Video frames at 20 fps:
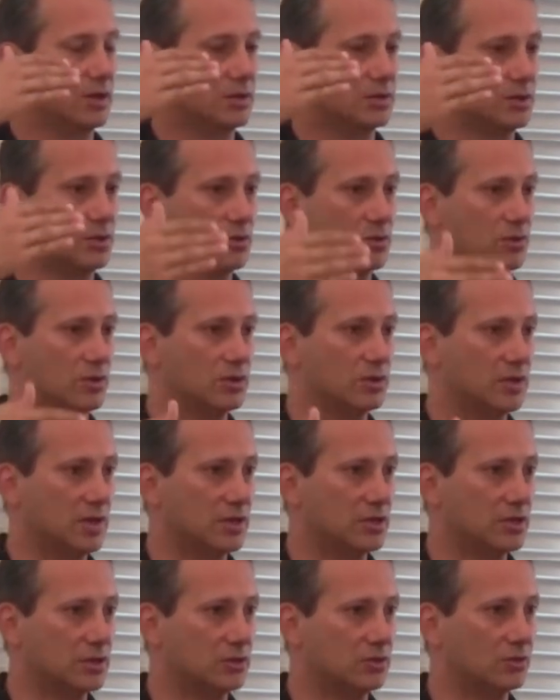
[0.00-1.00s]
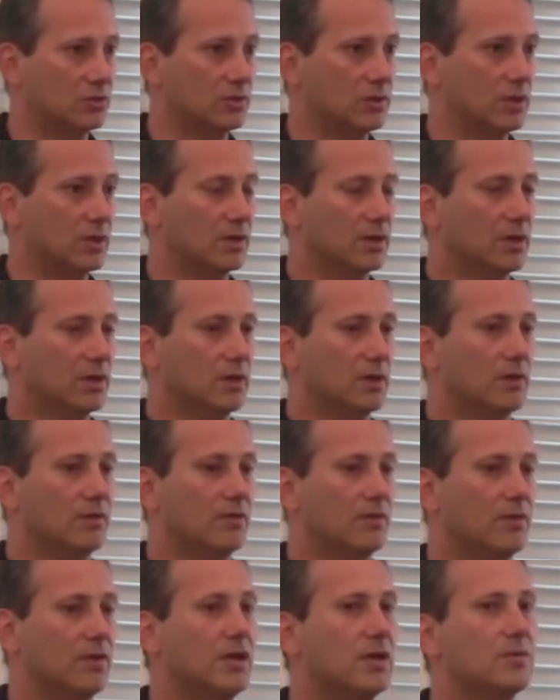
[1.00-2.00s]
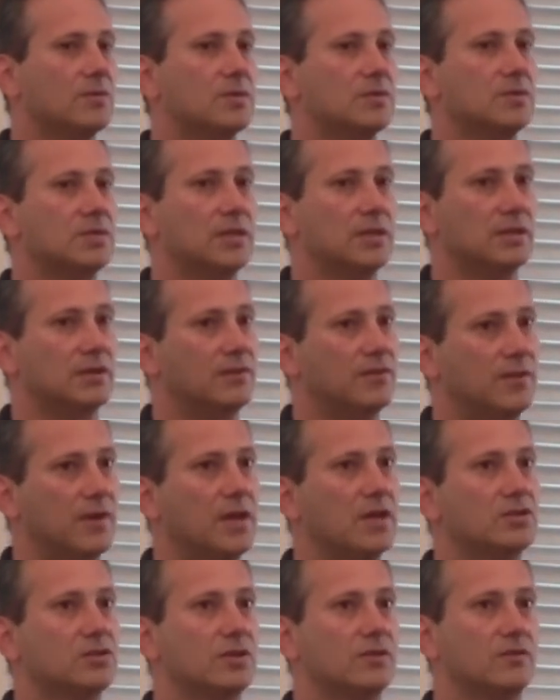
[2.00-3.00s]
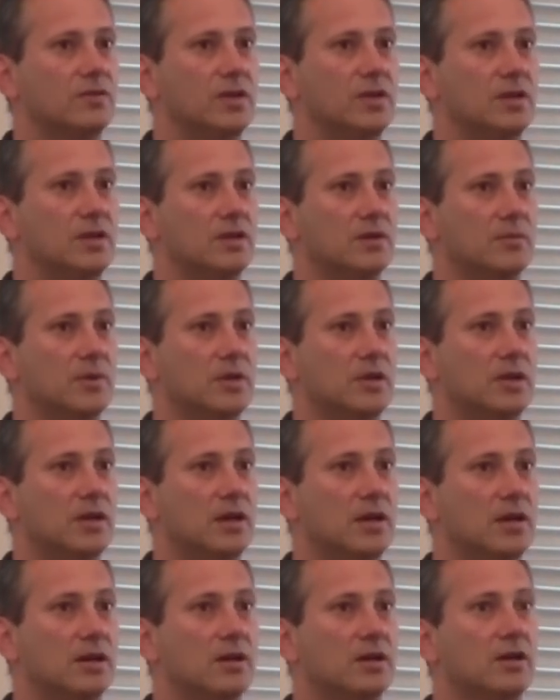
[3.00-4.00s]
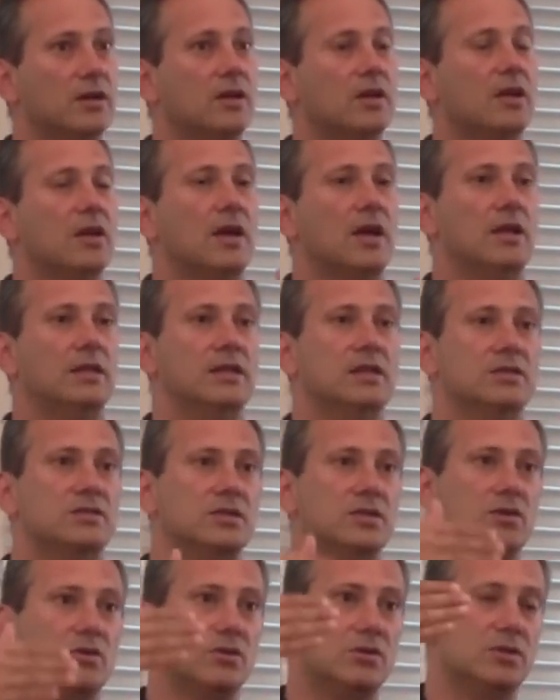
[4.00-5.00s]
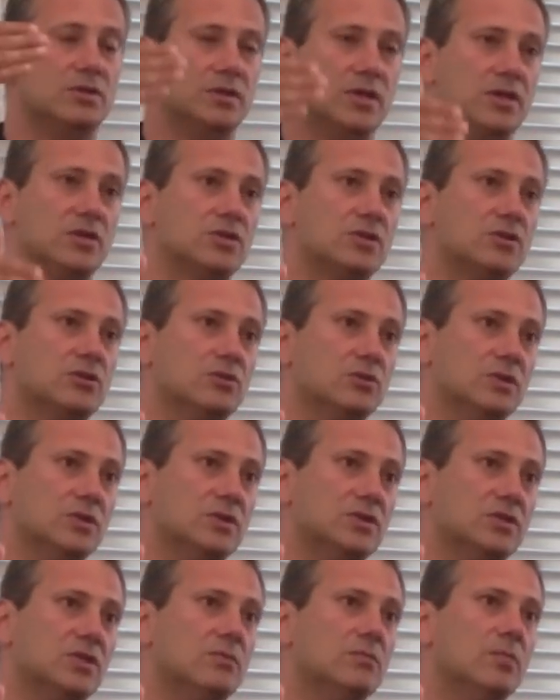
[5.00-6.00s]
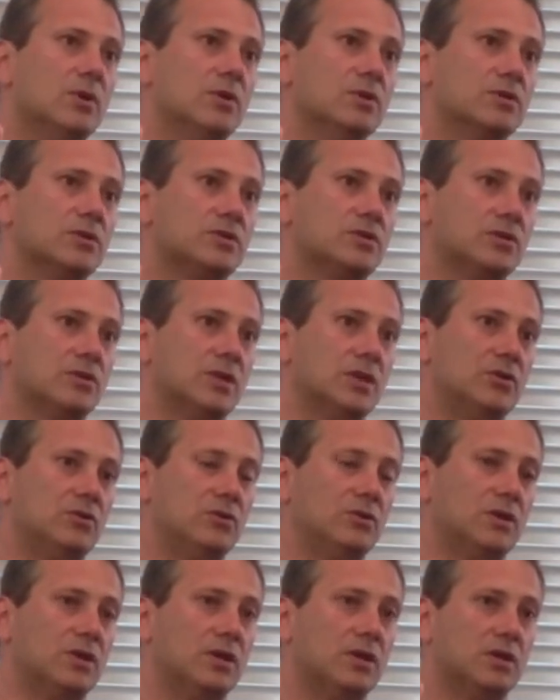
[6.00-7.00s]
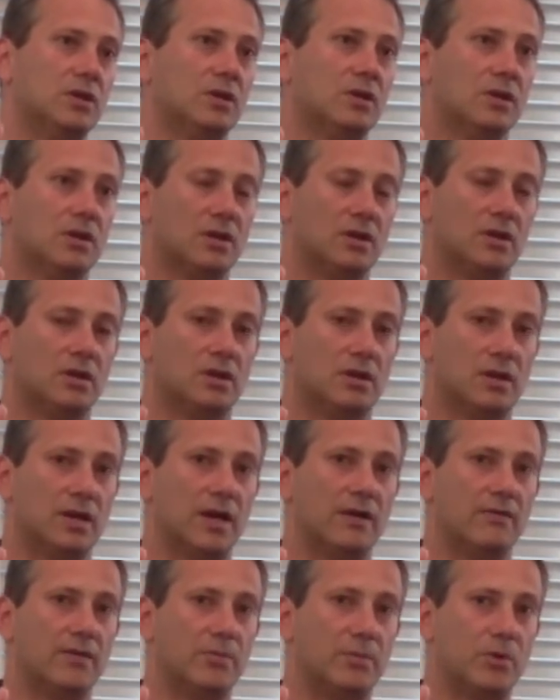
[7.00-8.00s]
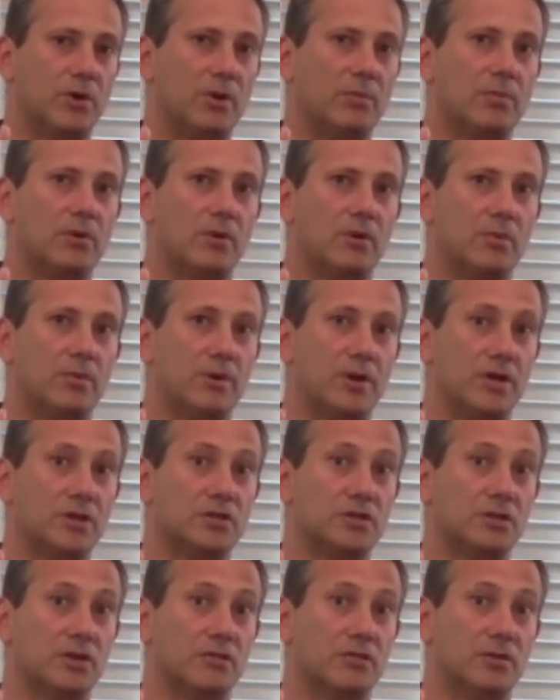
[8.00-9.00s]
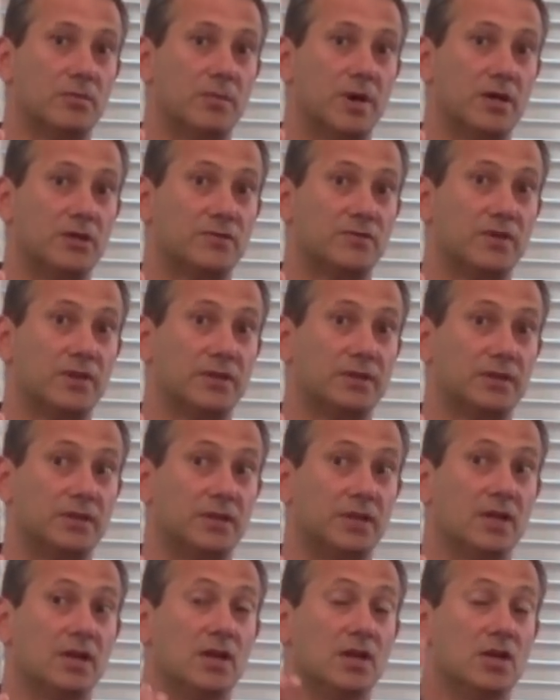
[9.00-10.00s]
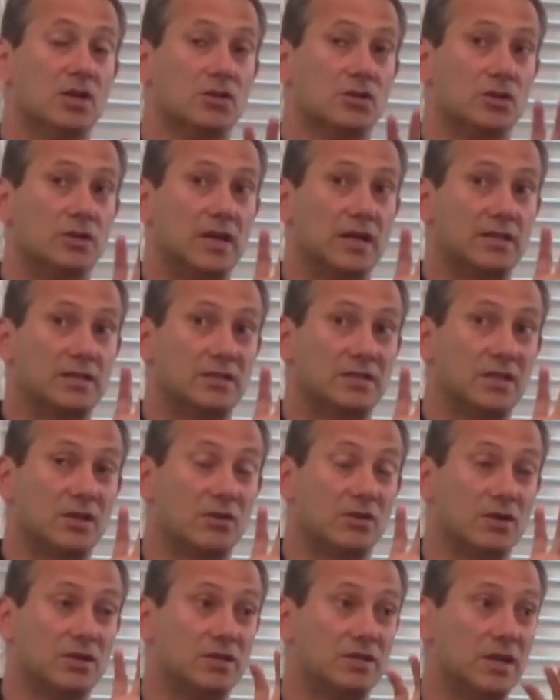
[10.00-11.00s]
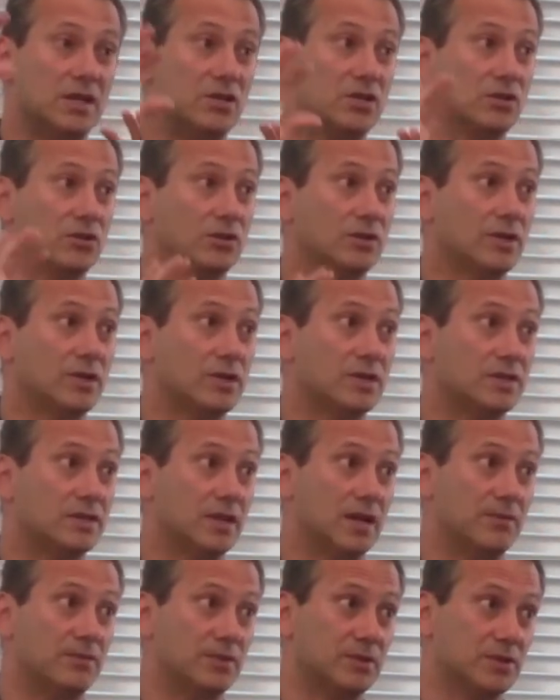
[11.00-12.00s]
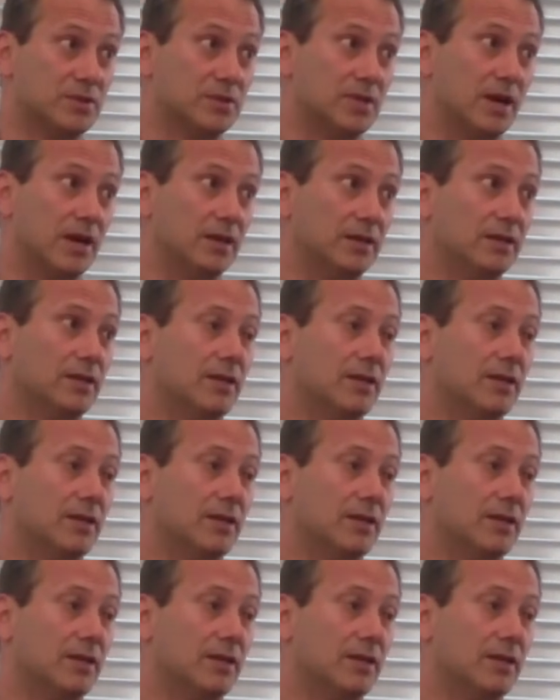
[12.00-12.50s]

Synchronization to the frequency and the phase of the incoming carrier, and then synchronization to the symbols so that you can have a proper operation of your match filter. So that's synchronization on the reception side.